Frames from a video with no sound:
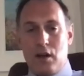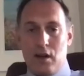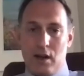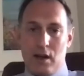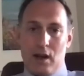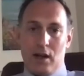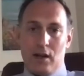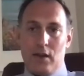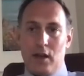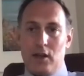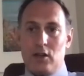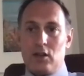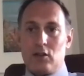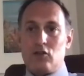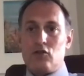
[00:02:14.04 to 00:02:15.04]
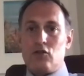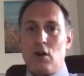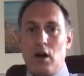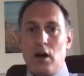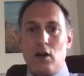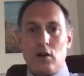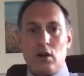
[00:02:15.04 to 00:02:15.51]
And then a
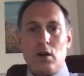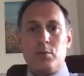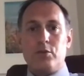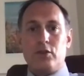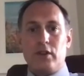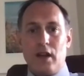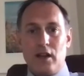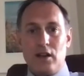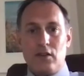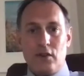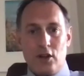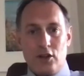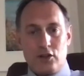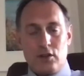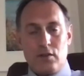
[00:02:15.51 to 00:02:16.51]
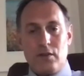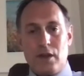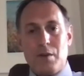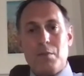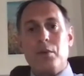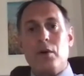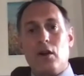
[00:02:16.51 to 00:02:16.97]
pretend version of the
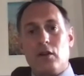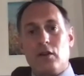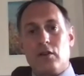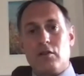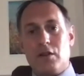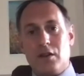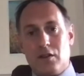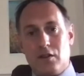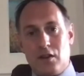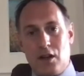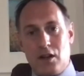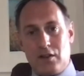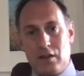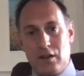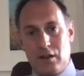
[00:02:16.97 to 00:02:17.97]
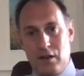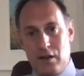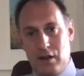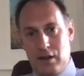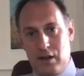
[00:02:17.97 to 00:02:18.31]
implants are inserted,